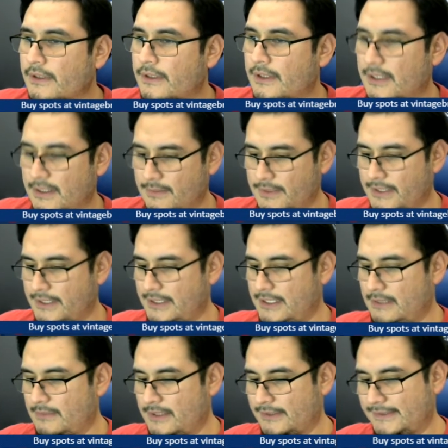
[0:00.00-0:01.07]
gonna
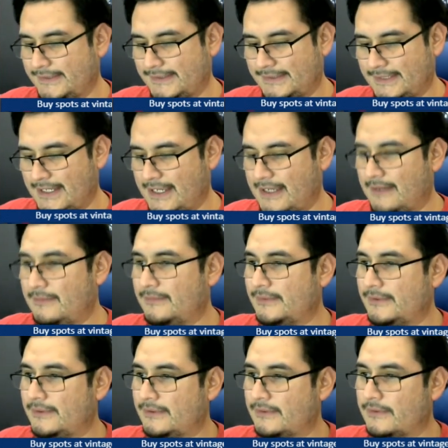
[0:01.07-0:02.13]
email Sam.
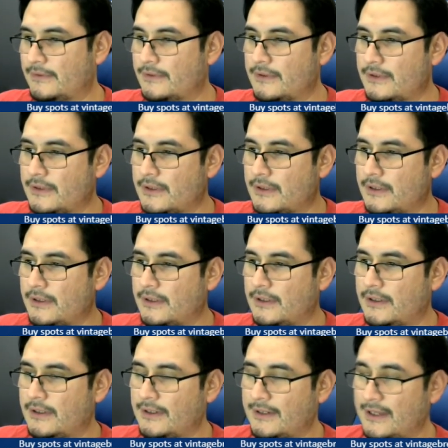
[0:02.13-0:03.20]

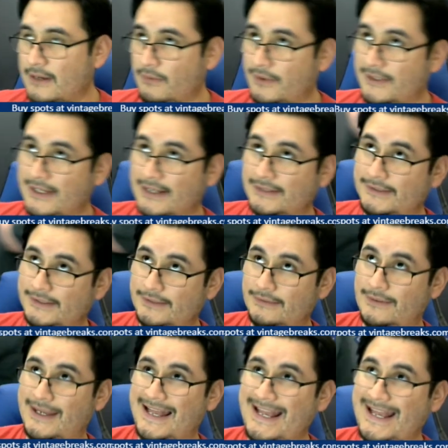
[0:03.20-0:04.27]
Now we're down to
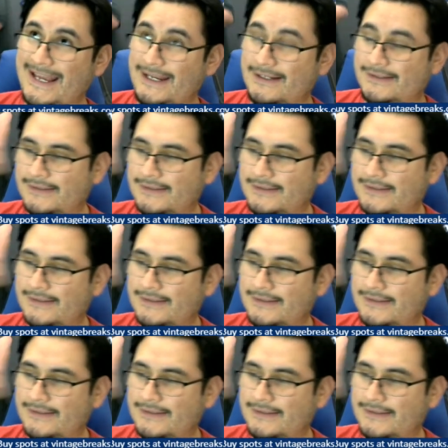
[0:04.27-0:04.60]
eight.